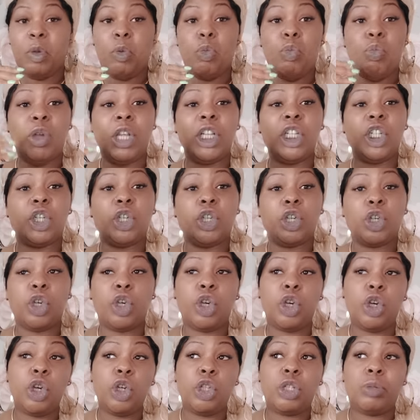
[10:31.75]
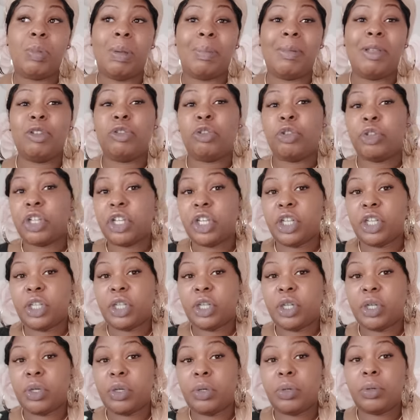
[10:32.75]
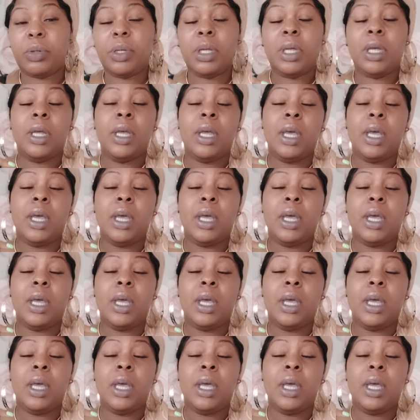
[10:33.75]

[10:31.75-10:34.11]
Which could maybe trigger you.